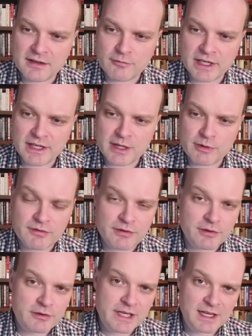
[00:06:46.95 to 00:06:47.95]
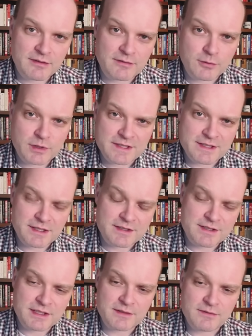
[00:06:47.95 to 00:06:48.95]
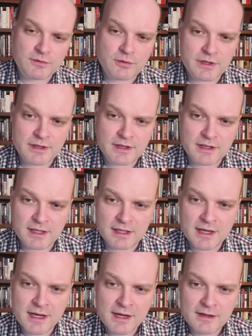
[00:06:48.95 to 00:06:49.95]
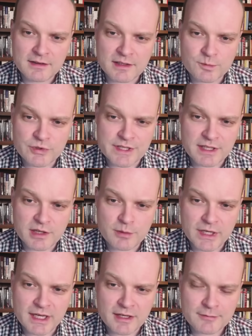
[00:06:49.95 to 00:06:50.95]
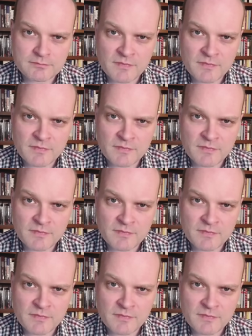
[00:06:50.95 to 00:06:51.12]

right now we have 38 to 46 seats for the Liberals in Quebec.